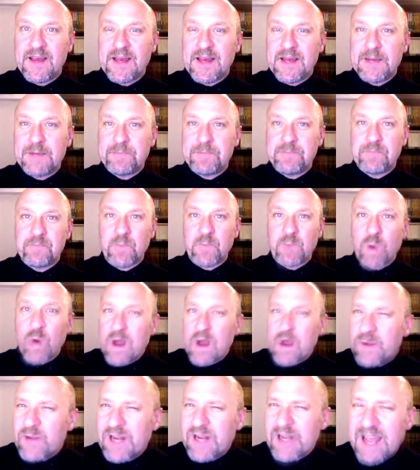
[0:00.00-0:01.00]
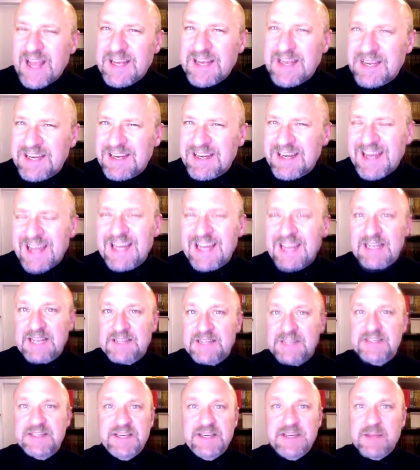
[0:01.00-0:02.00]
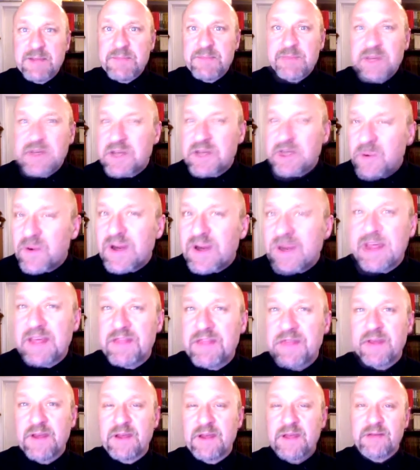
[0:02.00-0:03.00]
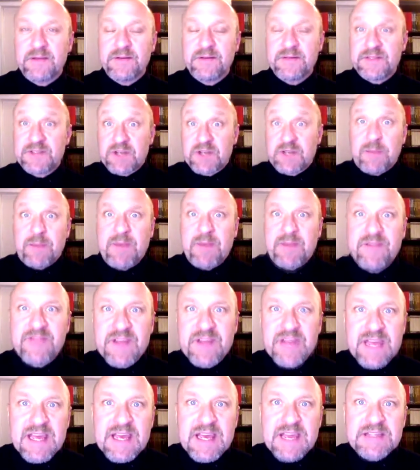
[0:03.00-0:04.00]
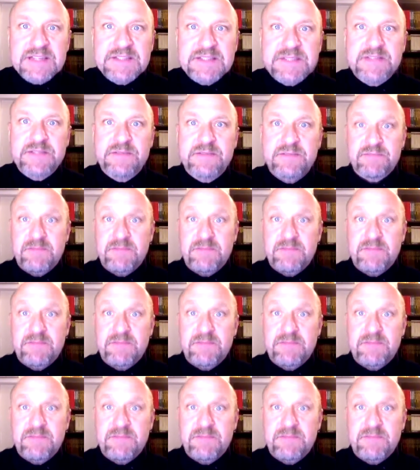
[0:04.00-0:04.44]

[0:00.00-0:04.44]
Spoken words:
Why would an antinatalist attempt to do anything? Stop having kids.